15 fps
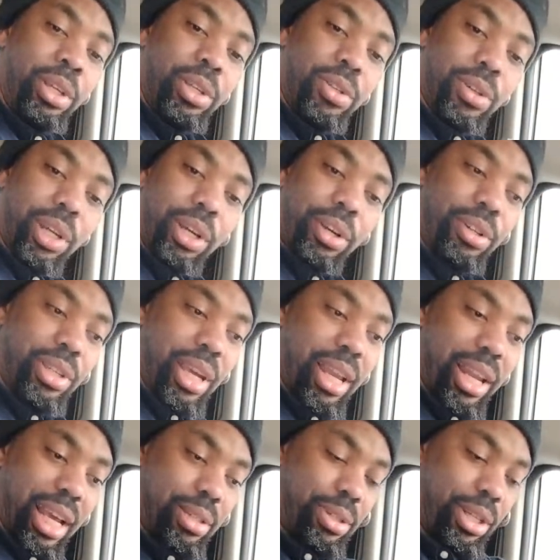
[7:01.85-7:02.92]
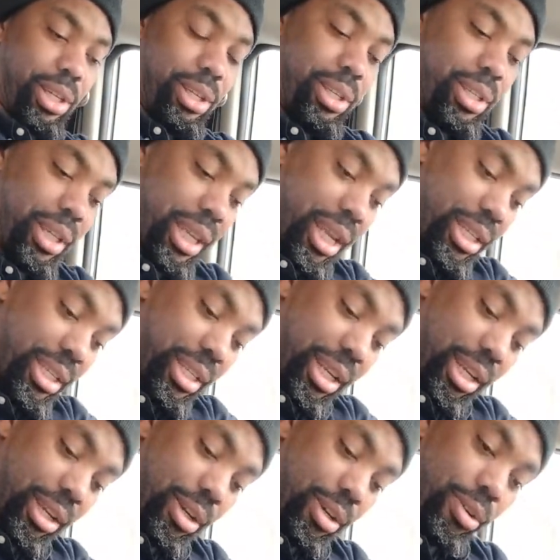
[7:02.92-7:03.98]
So here's that. As you can see, that's
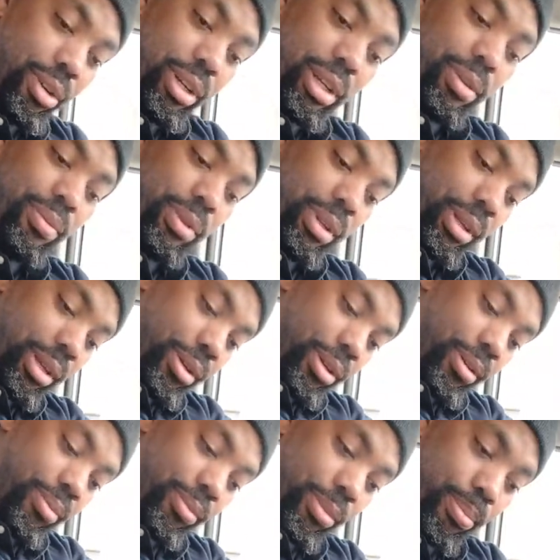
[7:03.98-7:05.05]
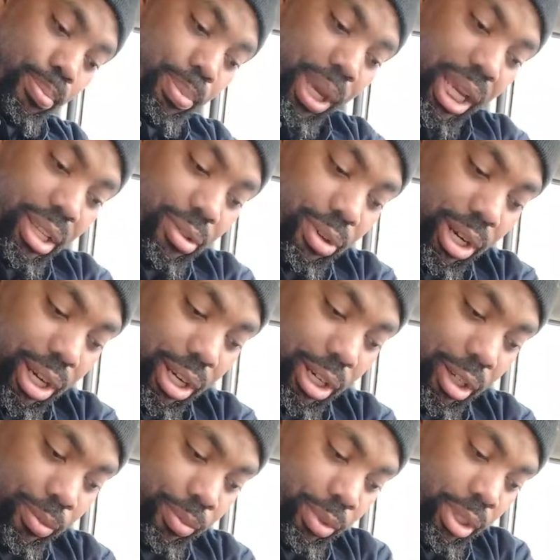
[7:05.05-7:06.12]
not a good base right
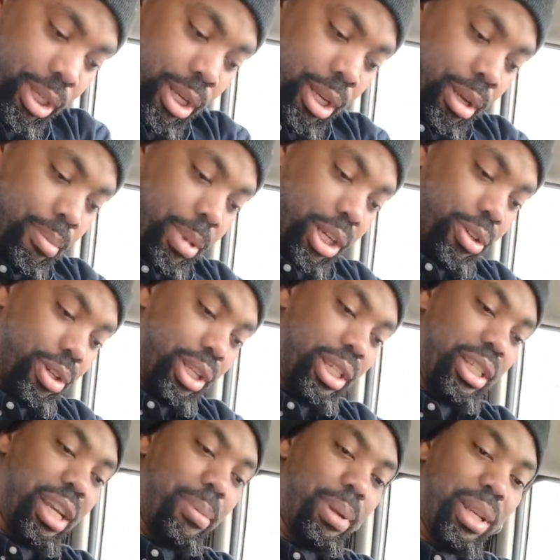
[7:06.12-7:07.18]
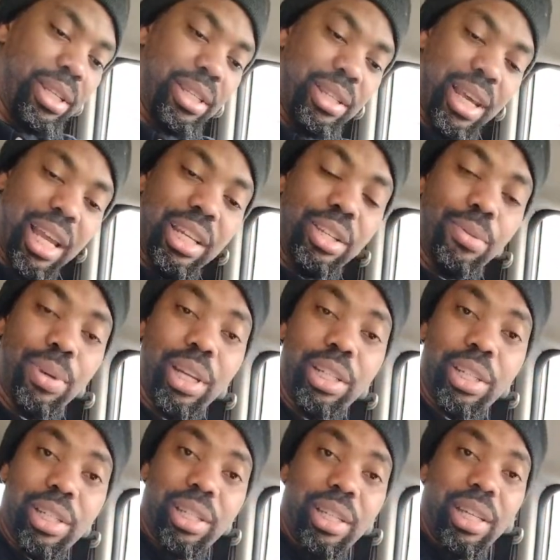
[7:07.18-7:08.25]
here. Make sure this jammy does not do what it
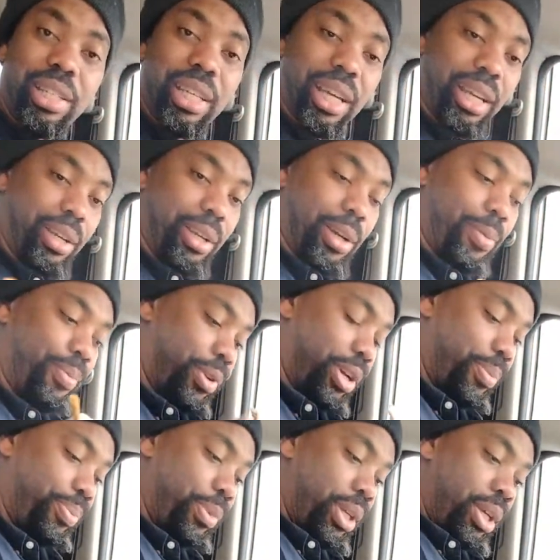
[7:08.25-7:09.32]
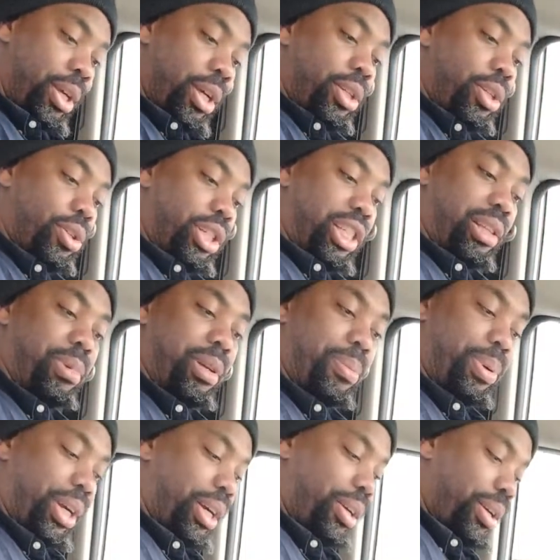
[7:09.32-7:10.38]
just did a second ago. All right? So she'll be
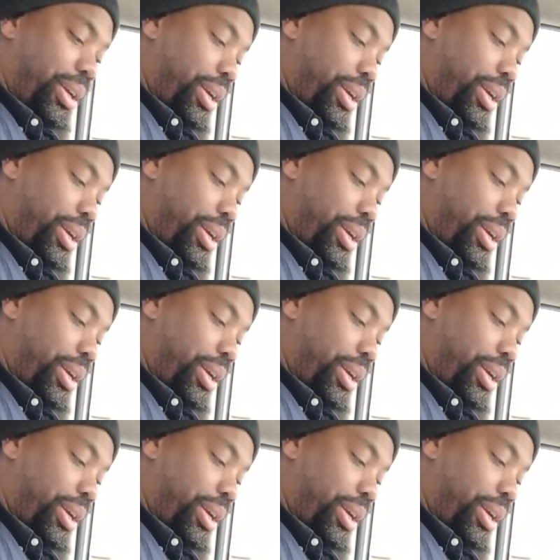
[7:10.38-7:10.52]
up here.